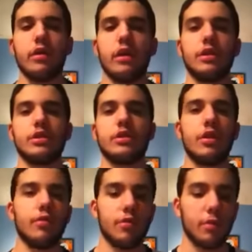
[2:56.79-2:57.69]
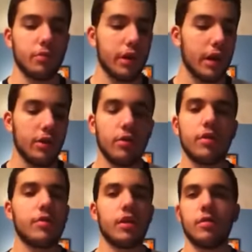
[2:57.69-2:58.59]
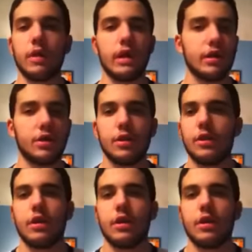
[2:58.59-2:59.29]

It was a bland U.S. title match.